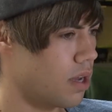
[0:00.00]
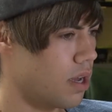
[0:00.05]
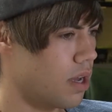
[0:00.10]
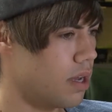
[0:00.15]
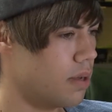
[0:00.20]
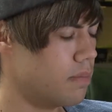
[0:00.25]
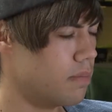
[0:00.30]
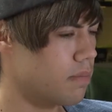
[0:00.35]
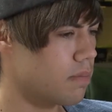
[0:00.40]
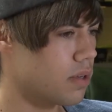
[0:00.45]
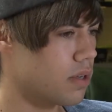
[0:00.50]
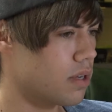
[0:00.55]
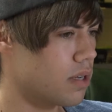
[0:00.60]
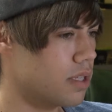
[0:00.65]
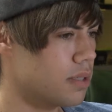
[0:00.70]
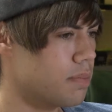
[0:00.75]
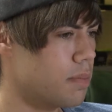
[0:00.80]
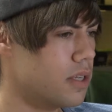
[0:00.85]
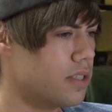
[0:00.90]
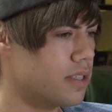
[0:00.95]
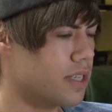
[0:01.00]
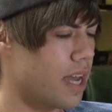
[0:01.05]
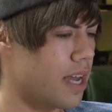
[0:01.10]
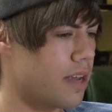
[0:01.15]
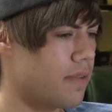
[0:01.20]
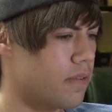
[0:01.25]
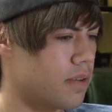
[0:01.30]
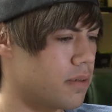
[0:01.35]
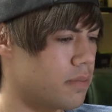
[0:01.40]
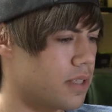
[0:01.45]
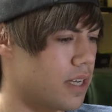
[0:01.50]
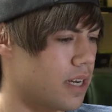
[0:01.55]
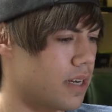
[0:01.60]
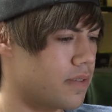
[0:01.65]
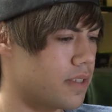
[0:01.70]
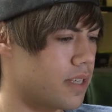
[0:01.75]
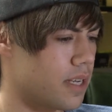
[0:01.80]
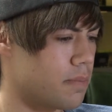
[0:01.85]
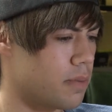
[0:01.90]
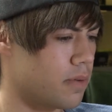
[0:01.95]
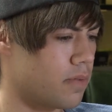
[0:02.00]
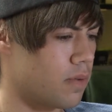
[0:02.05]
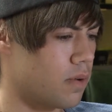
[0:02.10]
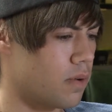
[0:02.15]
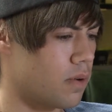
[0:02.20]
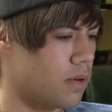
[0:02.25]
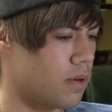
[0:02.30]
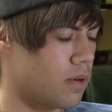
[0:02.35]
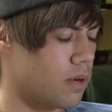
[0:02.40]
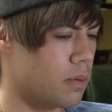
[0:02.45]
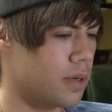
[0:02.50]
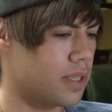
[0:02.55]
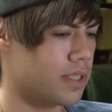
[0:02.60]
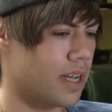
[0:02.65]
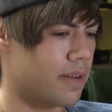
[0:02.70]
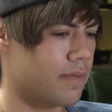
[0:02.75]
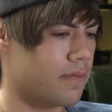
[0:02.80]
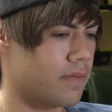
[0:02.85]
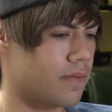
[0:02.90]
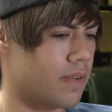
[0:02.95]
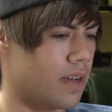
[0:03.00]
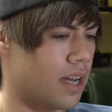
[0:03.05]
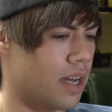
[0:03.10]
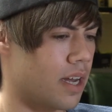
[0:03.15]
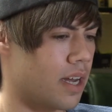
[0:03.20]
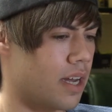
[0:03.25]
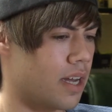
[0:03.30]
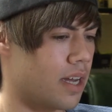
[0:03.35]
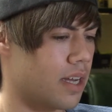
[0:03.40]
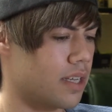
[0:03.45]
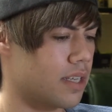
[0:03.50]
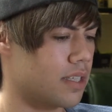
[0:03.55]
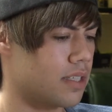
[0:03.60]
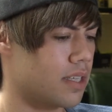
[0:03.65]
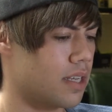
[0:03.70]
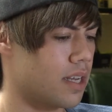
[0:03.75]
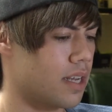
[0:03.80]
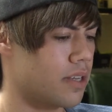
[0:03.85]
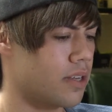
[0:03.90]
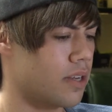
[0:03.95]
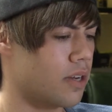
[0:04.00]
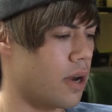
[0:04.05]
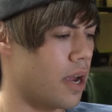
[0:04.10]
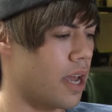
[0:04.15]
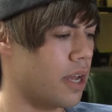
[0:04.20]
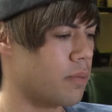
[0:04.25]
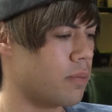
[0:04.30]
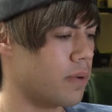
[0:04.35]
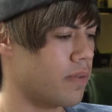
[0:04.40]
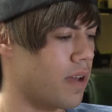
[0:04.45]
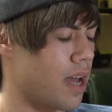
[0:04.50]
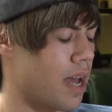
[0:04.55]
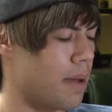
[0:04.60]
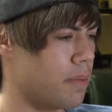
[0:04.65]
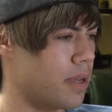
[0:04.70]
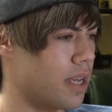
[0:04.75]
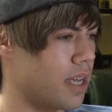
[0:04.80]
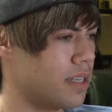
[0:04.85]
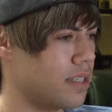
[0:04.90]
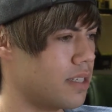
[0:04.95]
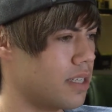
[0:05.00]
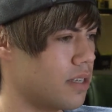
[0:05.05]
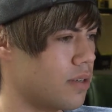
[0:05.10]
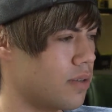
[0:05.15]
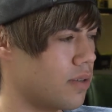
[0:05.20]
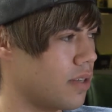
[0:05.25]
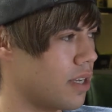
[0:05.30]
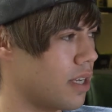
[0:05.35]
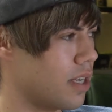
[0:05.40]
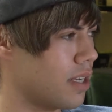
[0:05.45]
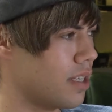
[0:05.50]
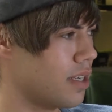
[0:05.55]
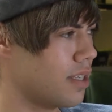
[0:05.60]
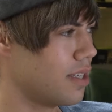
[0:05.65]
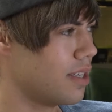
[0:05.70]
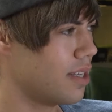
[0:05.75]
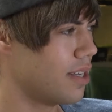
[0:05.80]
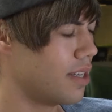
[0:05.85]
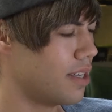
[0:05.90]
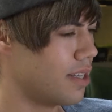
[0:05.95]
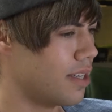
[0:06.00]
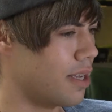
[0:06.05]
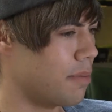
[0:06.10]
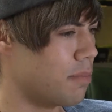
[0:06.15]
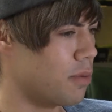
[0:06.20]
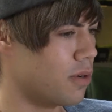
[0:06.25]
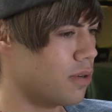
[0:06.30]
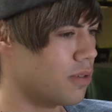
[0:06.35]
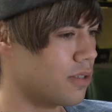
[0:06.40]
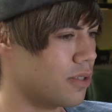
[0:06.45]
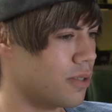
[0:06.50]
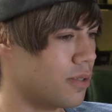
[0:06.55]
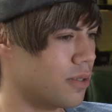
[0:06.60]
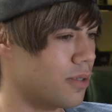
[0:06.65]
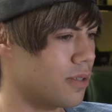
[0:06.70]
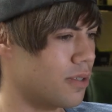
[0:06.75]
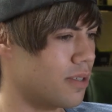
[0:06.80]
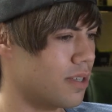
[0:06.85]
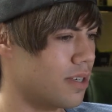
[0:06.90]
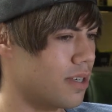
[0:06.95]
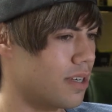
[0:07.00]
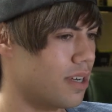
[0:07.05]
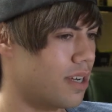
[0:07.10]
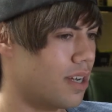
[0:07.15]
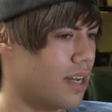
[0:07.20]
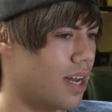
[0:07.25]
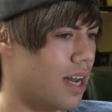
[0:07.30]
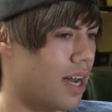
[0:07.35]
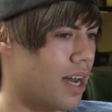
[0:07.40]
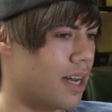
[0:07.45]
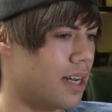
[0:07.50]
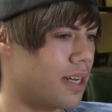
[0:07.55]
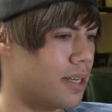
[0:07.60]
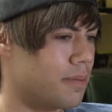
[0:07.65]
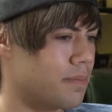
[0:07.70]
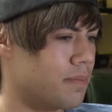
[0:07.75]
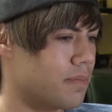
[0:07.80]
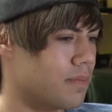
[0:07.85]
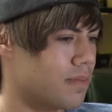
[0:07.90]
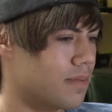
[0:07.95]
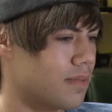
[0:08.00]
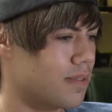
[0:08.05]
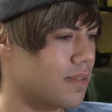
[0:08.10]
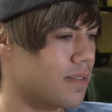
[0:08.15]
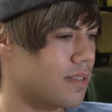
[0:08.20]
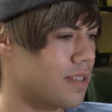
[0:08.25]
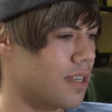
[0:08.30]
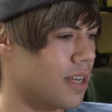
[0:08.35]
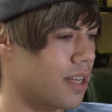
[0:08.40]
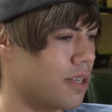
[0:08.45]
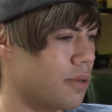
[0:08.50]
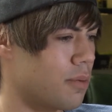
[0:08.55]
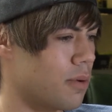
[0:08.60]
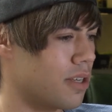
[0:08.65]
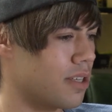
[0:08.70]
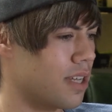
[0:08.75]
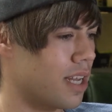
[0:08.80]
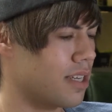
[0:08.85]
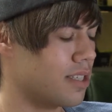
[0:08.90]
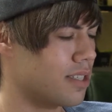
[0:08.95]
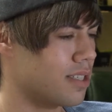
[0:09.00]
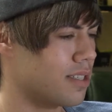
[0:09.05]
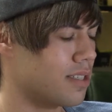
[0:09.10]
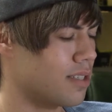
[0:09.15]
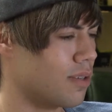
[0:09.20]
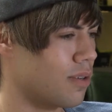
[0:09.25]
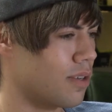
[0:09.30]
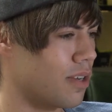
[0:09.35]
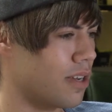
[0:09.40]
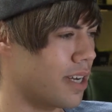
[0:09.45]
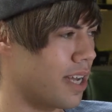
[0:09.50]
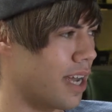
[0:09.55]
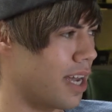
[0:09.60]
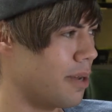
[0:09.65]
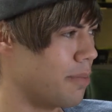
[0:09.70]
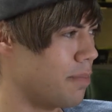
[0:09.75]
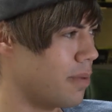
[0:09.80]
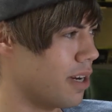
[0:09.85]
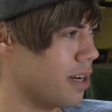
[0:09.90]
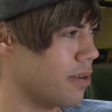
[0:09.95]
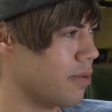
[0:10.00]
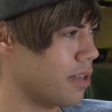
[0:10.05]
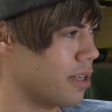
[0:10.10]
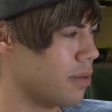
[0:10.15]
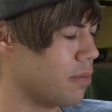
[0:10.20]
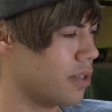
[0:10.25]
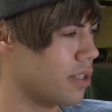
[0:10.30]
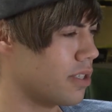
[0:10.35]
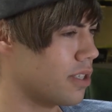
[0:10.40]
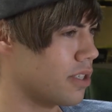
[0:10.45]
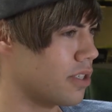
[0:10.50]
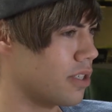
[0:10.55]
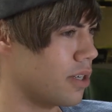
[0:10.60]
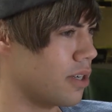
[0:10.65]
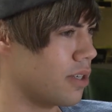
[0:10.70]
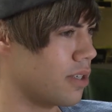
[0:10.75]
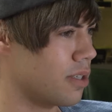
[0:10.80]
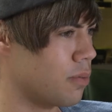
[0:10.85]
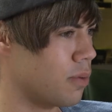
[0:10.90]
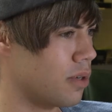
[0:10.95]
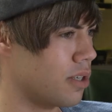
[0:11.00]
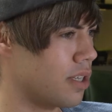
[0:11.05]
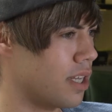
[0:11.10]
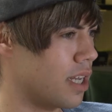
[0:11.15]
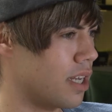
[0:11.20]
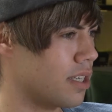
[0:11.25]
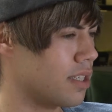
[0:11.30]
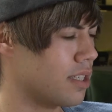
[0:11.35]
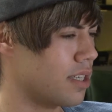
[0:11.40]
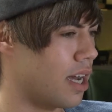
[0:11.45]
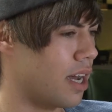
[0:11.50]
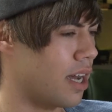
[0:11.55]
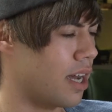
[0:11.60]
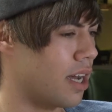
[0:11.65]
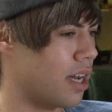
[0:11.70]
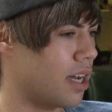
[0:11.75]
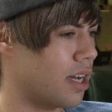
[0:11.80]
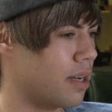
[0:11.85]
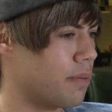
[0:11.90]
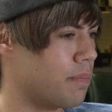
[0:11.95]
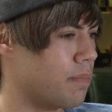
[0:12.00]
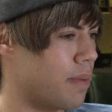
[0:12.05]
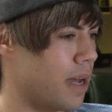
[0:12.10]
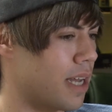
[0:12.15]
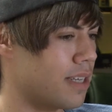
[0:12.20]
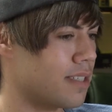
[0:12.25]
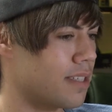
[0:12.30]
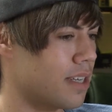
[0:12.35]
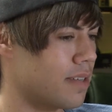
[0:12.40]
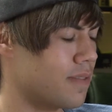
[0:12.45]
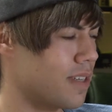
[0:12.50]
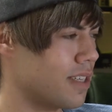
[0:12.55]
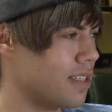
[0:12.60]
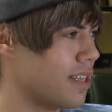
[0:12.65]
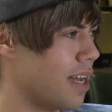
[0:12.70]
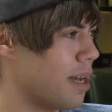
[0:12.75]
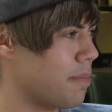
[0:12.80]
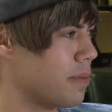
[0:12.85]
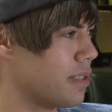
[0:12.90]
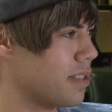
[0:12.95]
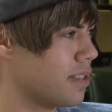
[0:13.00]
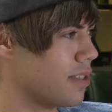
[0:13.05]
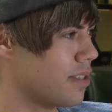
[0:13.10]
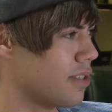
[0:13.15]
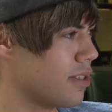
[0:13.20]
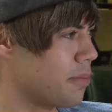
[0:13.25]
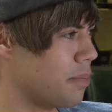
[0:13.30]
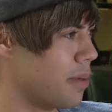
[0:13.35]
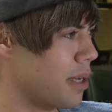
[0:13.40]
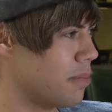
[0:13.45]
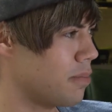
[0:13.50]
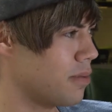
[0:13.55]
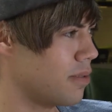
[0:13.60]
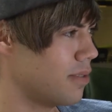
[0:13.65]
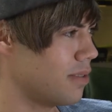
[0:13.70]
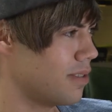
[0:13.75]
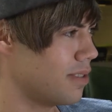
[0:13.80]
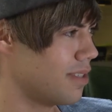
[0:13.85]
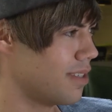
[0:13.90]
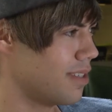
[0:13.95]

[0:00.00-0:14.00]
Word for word: Because um, most gay films that I've seen before always have uh, you know end with a happy ending, or they're they're more to um, tell the world that it's all okay. But I really wanted to show the world that uh, bad stuff does happen to good people,